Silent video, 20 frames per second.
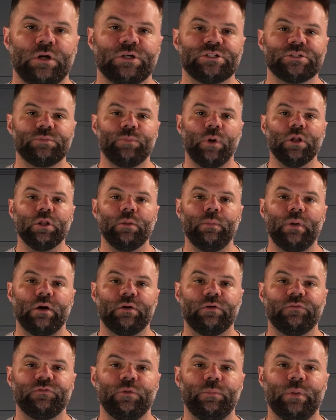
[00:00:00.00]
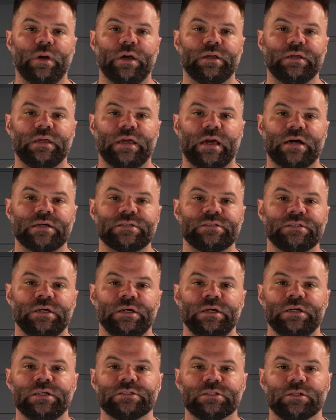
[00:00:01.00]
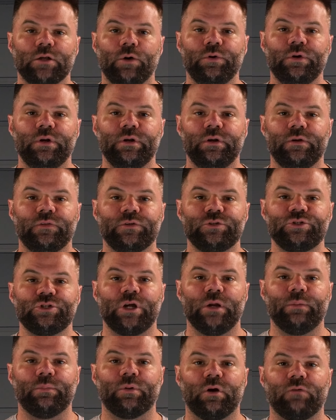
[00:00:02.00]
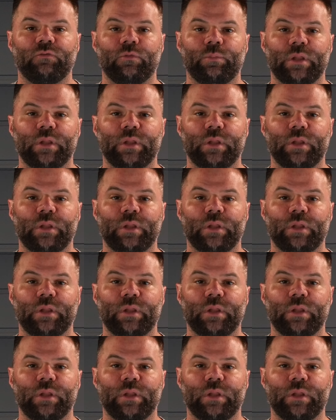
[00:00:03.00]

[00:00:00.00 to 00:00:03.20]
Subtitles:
A small amount of Tabana gas is loaded into the chamber of a